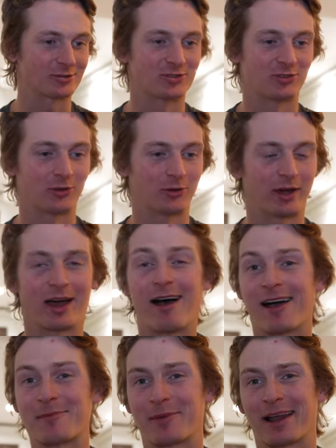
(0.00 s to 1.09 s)
to do a
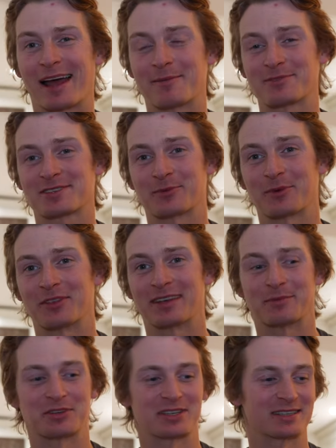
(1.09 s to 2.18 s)
hyperlapse with the
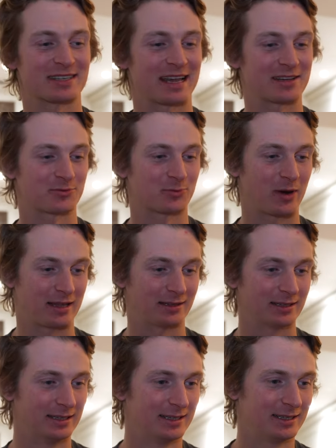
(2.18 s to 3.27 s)
images as well,